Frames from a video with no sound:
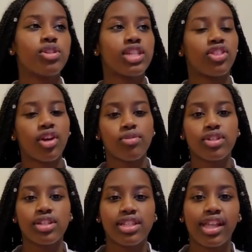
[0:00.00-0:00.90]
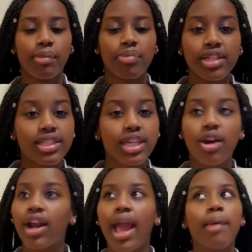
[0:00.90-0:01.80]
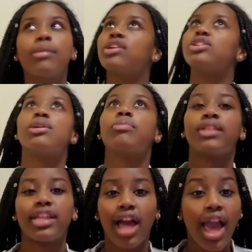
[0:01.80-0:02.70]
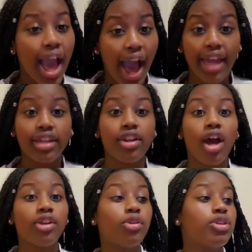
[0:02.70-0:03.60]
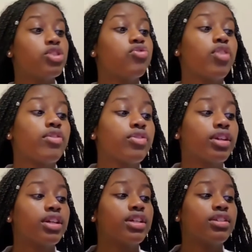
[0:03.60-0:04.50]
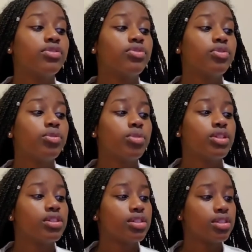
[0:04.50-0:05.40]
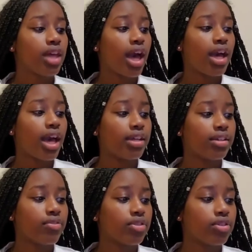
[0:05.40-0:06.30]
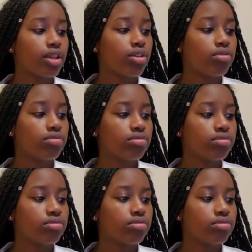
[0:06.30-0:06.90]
because I thought he was gonna say like pizza or hamburger or something like that. I did not know his favorite food was that. I never knew that. Oh,